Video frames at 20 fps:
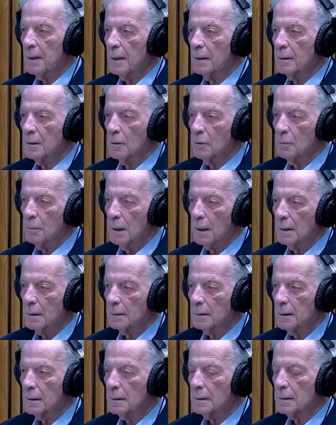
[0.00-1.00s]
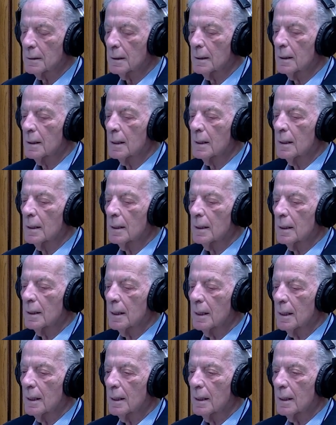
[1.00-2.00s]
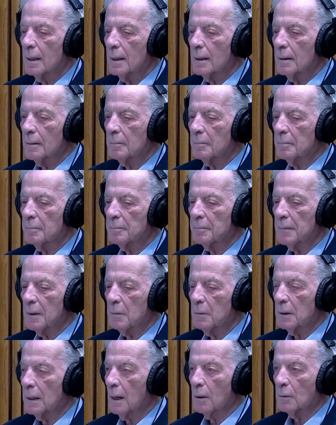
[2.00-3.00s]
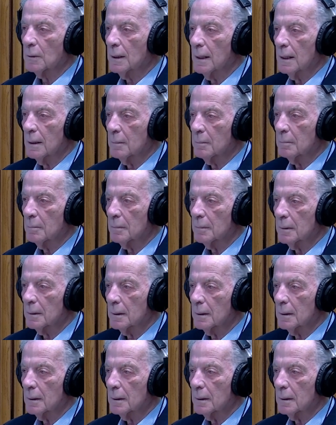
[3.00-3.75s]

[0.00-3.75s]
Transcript: and the humanities. And without them,